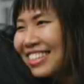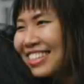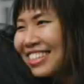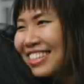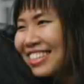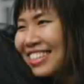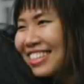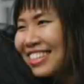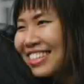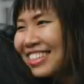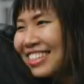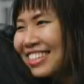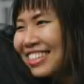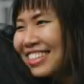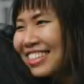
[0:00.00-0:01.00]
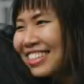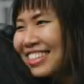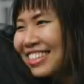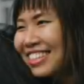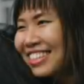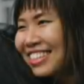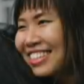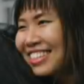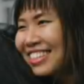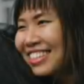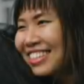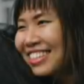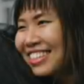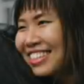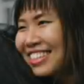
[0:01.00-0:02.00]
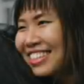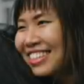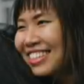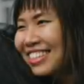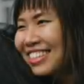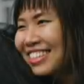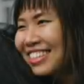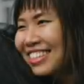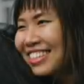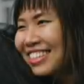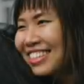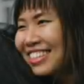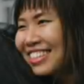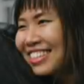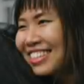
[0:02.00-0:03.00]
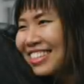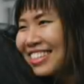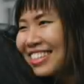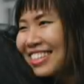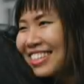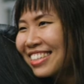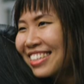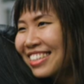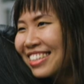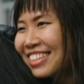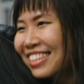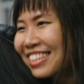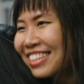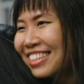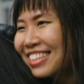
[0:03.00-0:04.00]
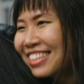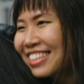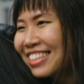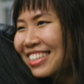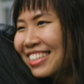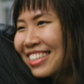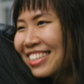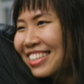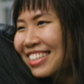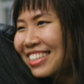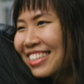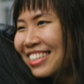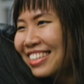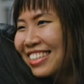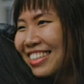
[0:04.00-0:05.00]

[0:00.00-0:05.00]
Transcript: (silence)